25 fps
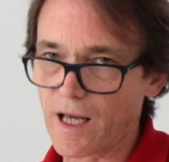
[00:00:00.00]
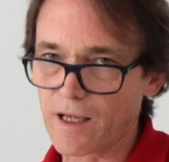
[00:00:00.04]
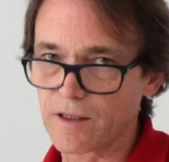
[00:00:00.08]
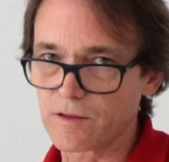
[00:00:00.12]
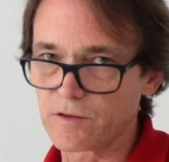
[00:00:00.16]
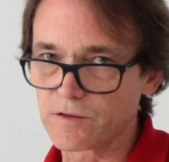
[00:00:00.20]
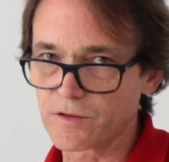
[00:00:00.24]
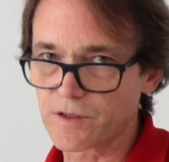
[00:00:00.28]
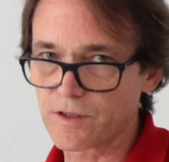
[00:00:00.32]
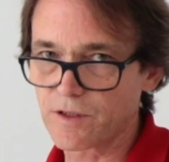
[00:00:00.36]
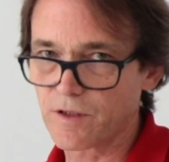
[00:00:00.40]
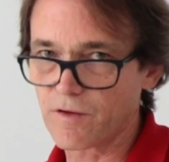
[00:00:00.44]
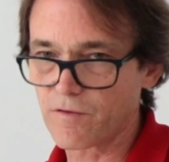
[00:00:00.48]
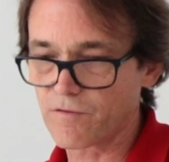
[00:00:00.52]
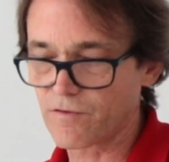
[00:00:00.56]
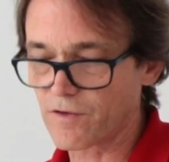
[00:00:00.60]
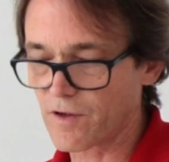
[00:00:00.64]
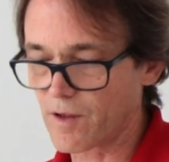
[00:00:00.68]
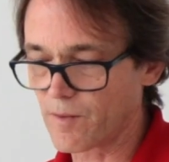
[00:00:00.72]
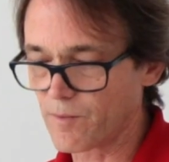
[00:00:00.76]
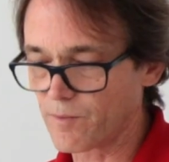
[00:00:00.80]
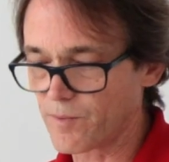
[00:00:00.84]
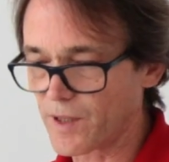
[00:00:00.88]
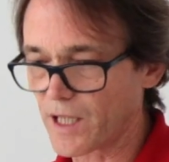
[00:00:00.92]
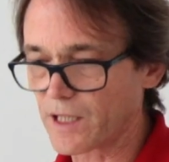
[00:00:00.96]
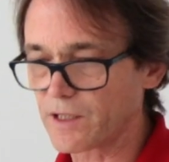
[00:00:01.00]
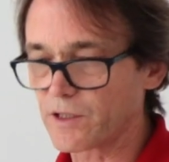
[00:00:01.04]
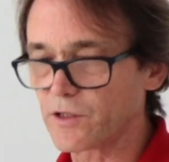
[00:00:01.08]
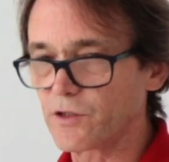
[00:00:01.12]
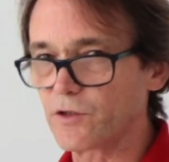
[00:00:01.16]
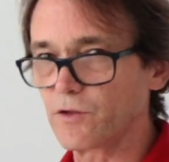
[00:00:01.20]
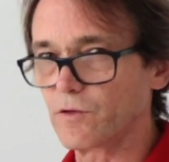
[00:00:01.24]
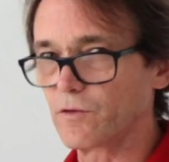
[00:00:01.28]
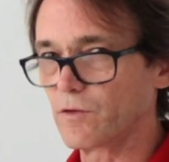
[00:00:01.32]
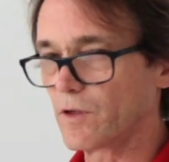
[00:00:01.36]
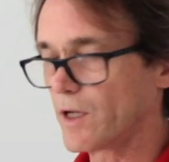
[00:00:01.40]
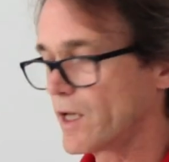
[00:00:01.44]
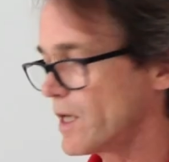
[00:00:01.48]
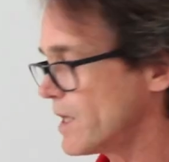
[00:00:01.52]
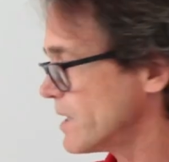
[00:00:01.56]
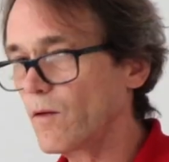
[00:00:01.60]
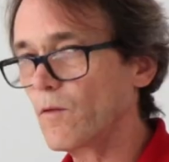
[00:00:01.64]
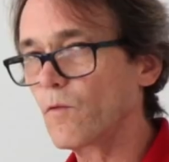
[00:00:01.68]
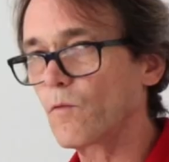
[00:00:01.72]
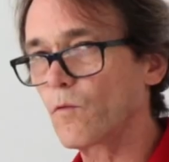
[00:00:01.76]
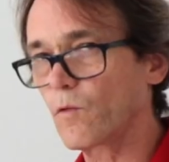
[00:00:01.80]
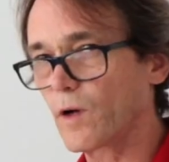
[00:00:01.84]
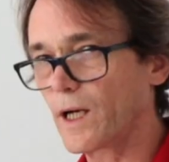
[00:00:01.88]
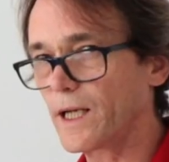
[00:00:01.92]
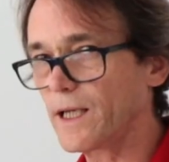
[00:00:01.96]
panels from BenQ.
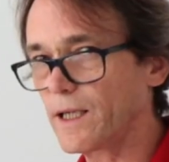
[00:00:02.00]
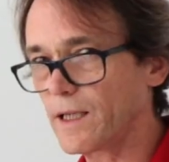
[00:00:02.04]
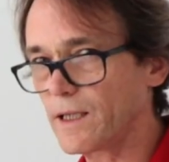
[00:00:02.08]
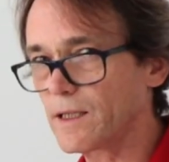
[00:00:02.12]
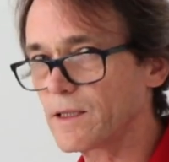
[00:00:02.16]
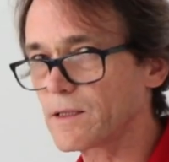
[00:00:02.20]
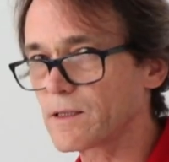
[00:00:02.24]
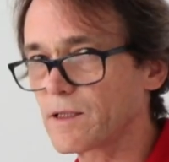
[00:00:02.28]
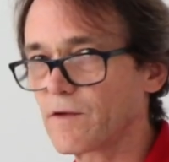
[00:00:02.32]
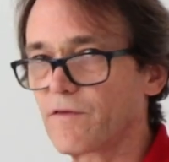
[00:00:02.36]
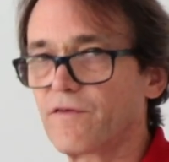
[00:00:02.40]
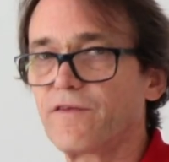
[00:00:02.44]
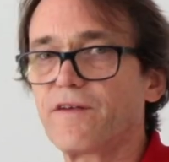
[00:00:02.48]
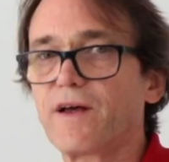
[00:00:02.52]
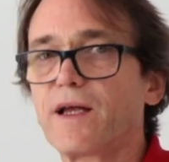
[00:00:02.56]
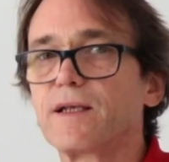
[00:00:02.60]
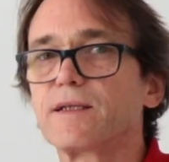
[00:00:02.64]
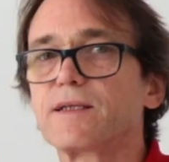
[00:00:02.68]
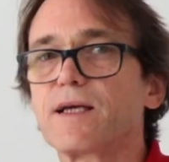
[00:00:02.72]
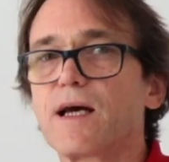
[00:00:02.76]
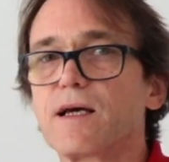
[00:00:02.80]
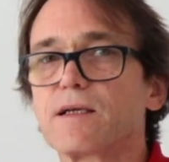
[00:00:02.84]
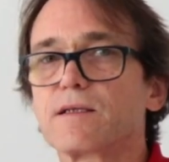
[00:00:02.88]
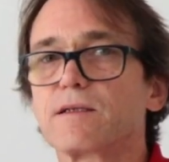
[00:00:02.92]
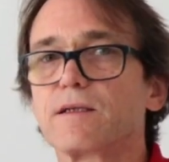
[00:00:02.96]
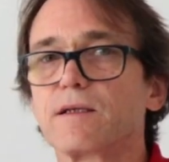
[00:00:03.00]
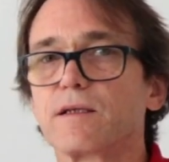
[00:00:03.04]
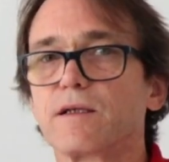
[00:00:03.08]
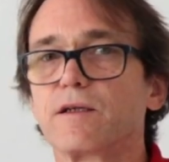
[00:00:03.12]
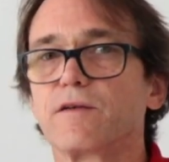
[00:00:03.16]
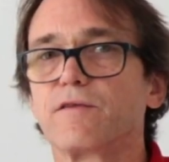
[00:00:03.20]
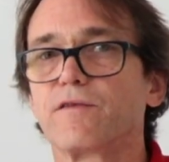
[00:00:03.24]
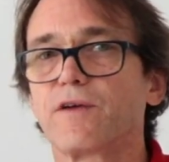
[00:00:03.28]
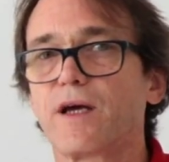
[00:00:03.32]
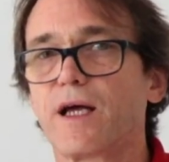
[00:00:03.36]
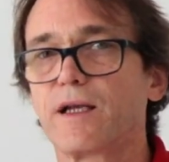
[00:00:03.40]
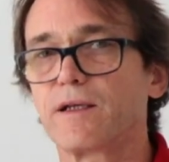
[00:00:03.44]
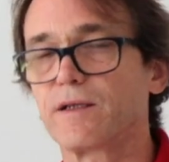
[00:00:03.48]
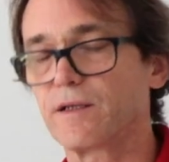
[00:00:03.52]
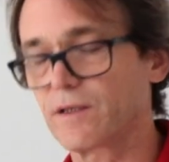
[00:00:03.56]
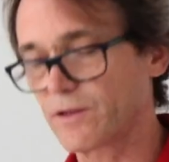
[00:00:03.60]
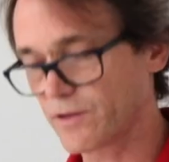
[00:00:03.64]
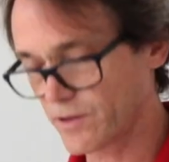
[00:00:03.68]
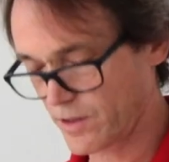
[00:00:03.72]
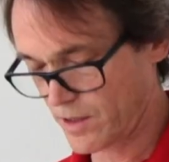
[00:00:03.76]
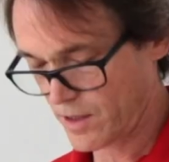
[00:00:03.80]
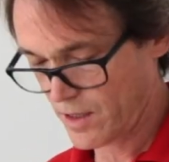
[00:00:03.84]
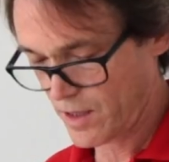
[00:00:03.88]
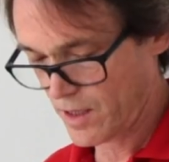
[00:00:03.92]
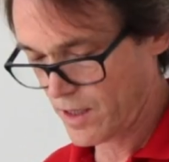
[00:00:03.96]
What is a fantastic
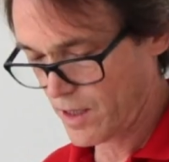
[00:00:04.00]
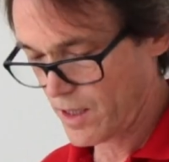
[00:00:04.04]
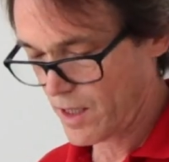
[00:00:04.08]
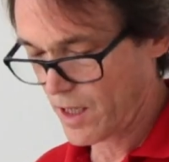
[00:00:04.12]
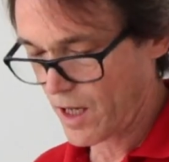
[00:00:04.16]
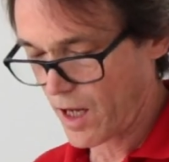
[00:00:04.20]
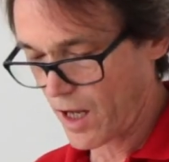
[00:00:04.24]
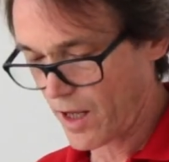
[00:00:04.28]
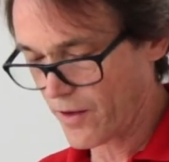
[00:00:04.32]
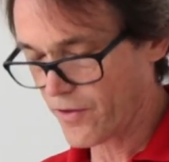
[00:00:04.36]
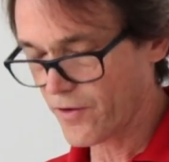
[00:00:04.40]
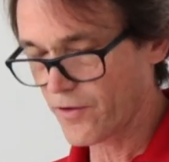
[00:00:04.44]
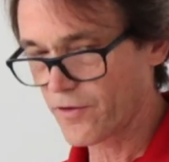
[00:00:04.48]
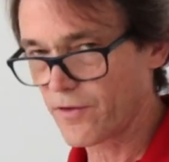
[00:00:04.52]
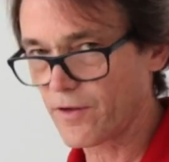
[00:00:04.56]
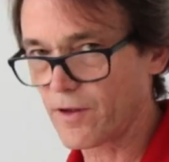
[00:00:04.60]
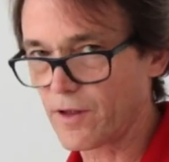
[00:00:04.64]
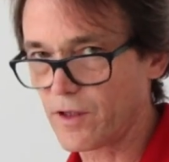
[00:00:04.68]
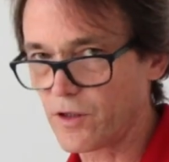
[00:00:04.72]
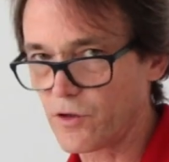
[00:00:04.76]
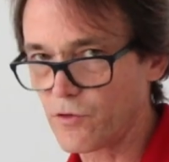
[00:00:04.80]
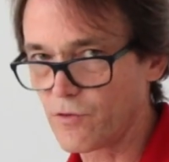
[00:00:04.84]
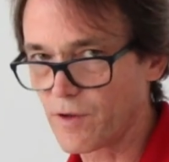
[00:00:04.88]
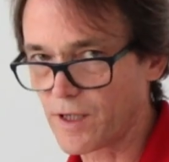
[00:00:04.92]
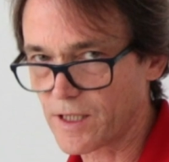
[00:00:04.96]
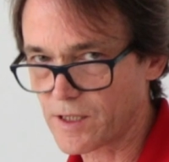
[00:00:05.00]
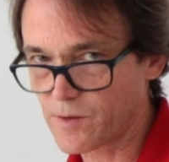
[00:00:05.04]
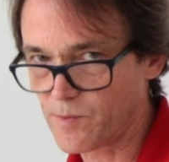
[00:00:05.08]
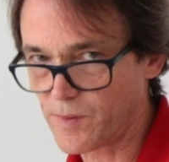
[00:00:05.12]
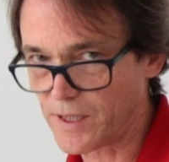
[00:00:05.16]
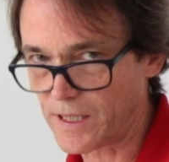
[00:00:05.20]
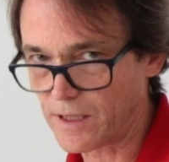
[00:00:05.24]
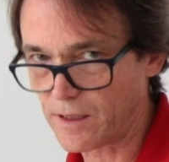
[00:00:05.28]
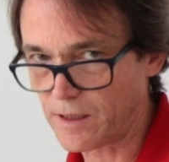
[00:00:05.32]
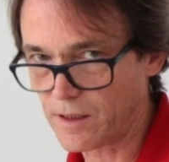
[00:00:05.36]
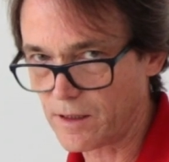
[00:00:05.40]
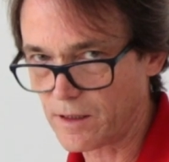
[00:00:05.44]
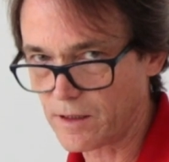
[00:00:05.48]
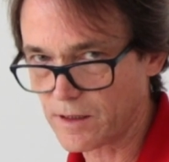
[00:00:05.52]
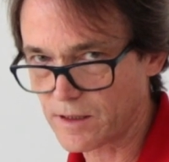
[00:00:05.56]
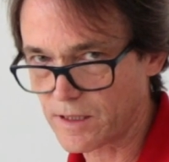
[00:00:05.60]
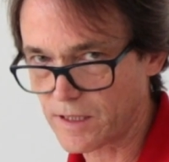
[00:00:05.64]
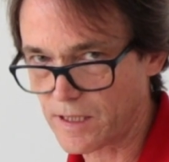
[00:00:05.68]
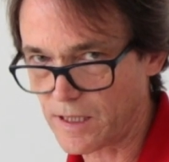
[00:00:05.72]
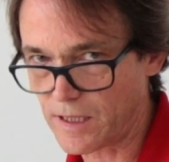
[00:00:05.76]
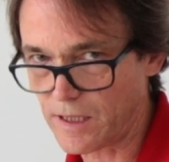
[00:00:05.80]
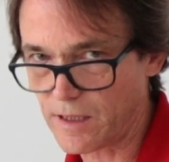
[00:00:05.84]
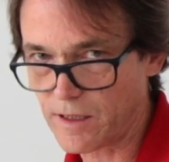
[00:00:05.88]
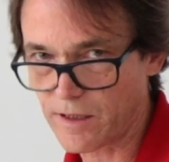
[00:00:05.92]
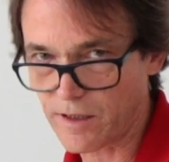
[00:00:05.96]
advantage, other than the
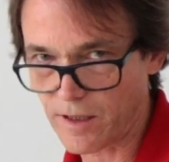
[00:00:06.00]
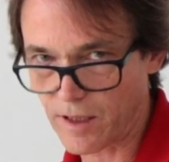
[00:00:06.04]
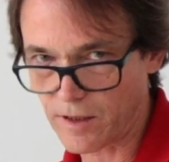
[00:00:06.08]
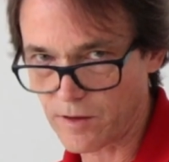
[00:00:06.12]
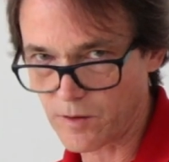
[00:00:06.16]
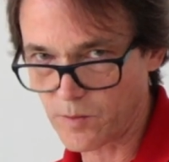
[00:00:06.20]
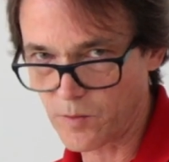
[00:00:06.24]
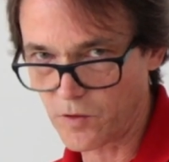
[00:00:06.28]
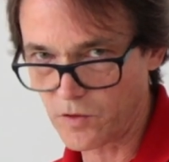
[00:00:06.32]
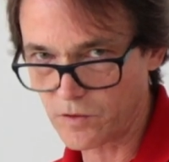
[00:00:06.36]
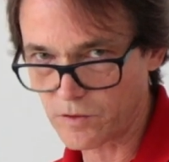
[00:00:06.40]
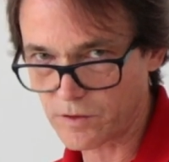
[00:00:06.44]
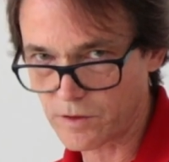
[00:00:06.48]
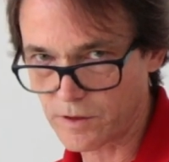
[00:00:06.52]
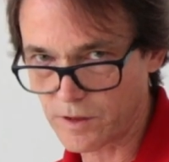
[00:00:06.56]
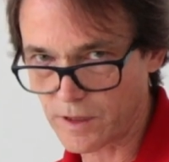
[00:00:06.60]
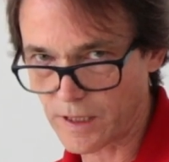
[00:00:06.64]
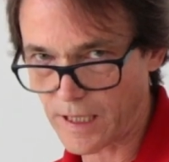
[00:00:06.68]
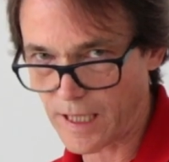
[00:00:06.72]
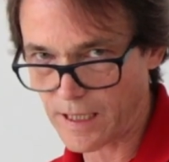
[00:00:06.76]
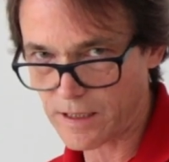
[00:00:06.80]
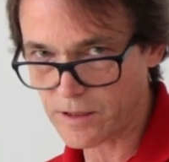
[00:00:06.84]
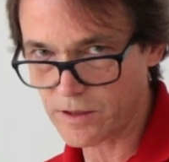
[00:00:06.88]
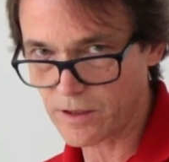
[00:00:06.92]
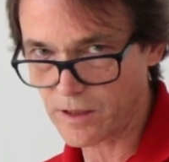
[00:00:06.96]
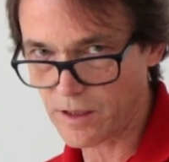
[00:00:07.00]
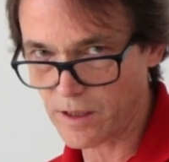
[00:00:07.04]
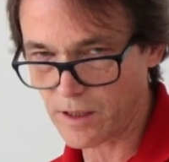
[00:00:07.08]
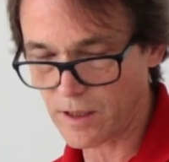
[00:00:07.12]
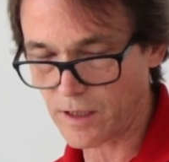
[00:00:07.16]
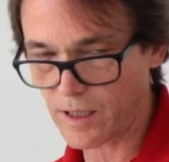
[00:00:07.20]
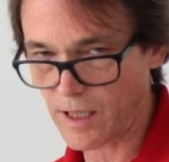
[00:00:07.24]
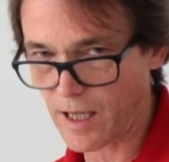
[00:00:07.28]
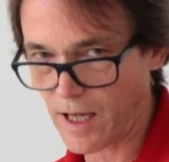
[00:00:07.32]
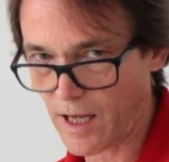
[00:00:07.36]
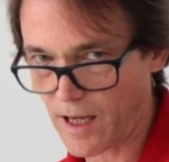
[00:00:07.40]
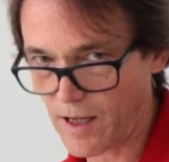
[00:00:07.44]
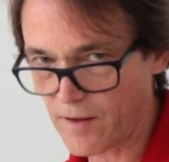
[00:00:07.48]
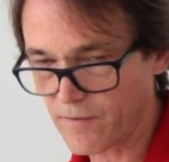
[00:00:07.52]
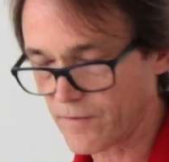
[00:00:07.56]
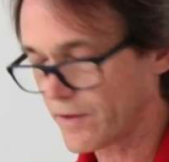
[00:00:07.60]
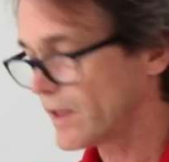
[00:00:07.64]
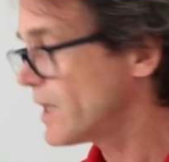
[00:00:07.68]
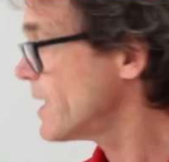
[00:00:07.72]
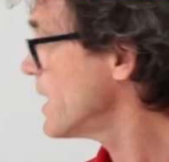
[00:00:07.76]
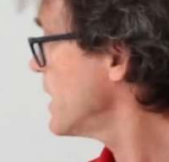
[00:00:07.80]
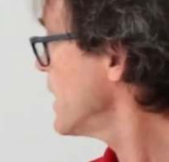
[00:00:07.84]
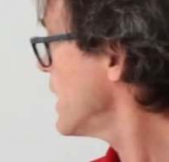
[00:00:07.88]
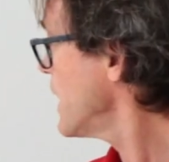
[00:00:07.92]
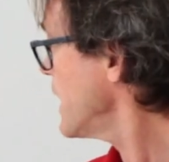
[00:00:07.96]
USB-C Thunderbolt connection that they have,
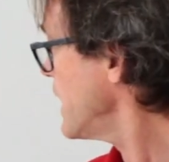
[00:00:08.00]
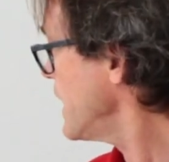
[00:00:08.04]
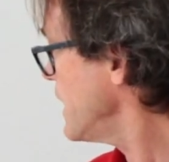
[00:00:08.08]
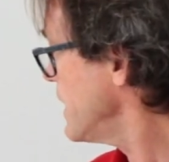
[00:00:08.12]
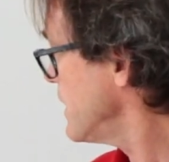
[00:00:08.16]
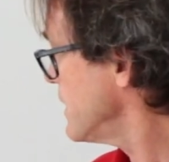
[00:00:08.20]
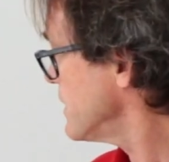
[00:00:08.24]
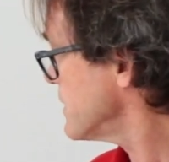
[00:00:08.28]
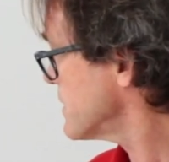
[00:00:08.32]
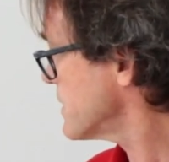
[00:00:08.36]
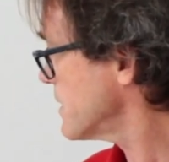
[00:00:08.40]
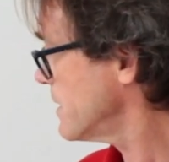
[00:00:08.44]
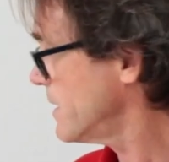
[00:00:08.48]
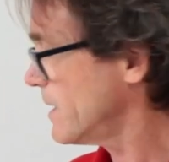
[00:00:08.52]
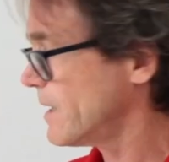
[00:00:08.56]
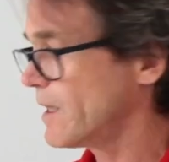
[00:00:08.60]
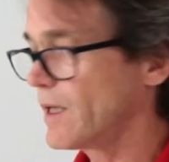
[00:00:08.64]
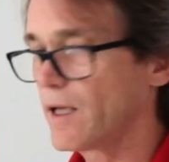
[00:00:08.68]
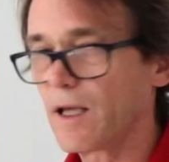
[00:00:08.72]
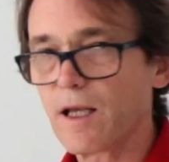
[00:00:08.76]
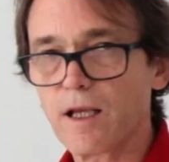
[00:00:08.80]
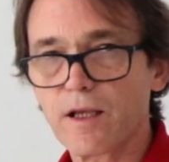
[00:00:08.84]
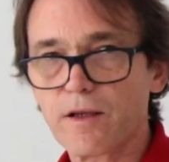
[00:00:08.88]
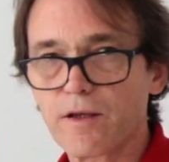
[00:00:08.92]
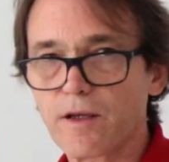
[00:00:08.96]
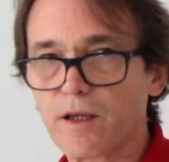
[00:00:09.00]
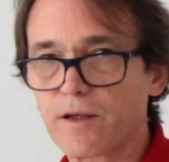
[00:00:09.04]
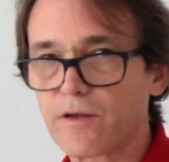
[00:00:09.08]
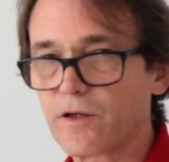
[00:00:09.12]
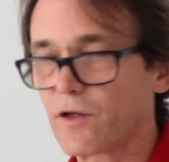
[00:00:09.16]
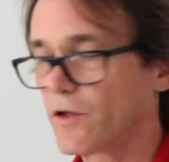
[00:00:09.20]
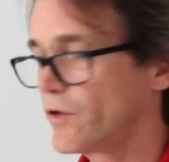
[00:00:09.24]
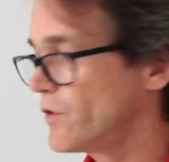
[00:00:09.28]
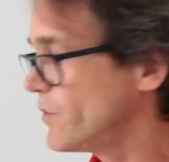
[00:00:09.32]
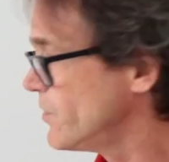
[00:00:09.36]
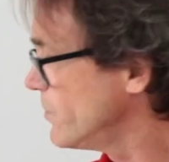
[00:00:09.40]
is that the